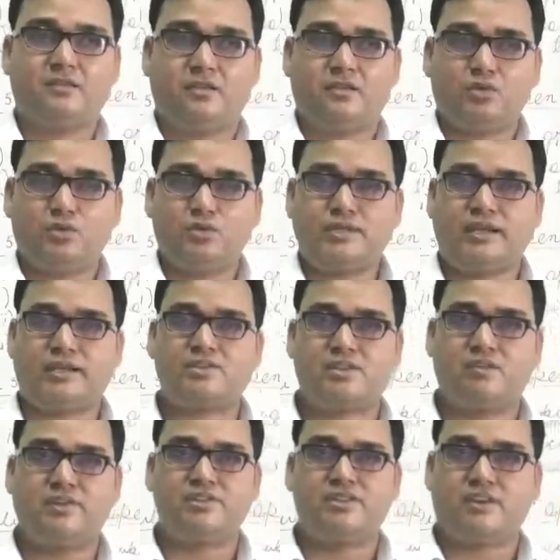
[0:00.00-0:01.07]
those
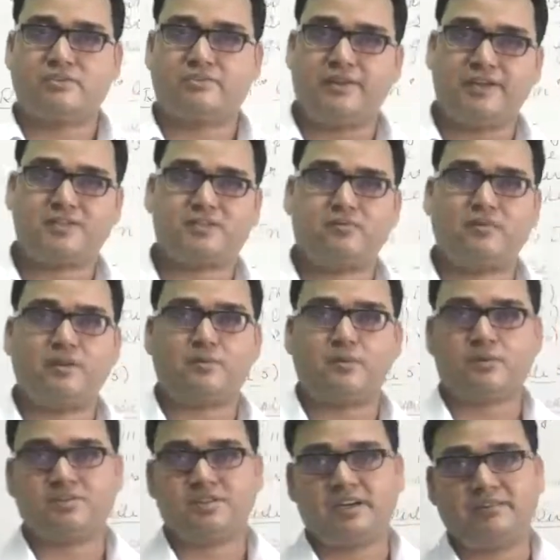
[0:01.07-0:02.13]
actions which are fixed will
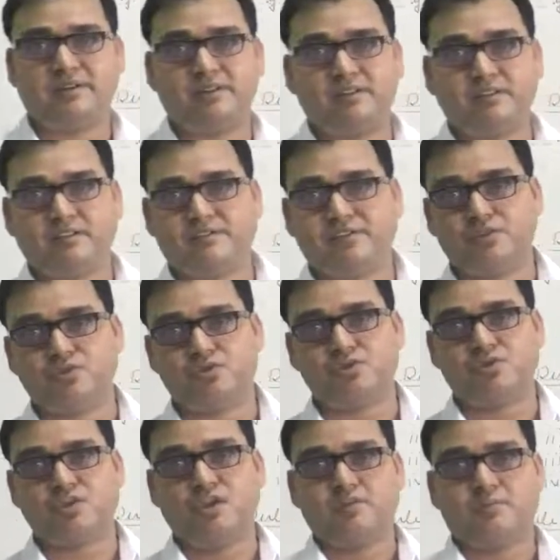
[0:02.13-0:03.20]
proceed with
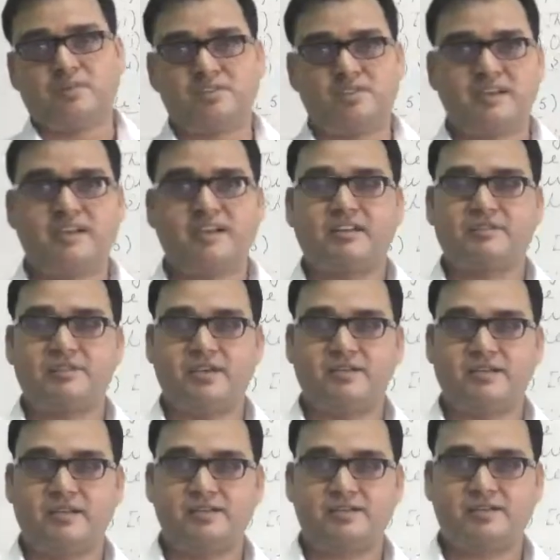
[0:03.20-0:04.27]
present indefinite
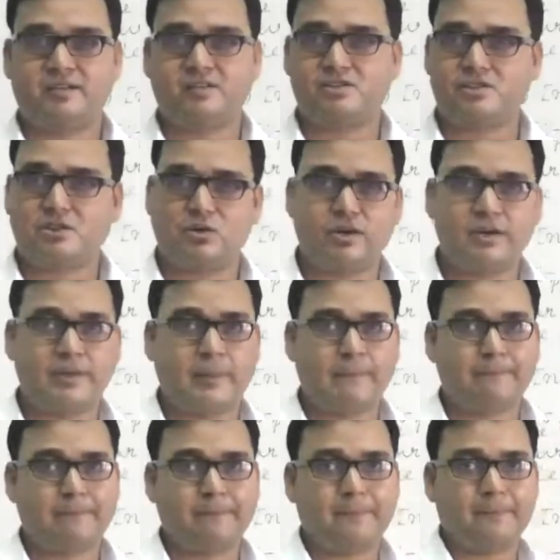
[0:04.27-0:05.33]
tense surely.
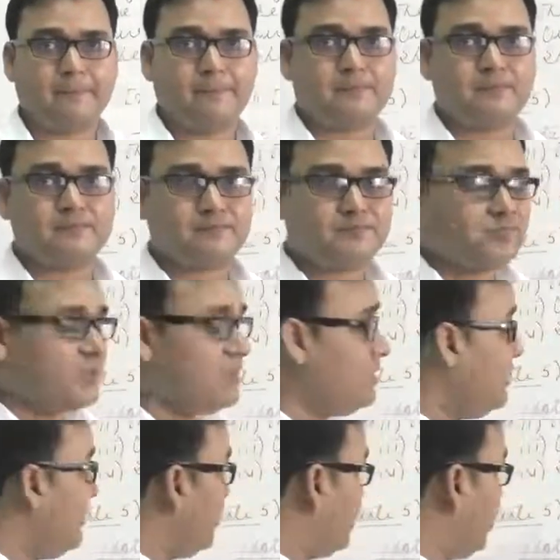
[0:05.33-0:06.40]

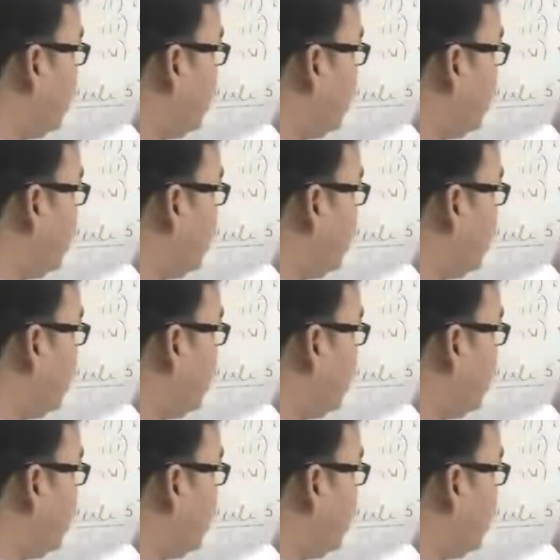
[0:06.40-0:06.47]
So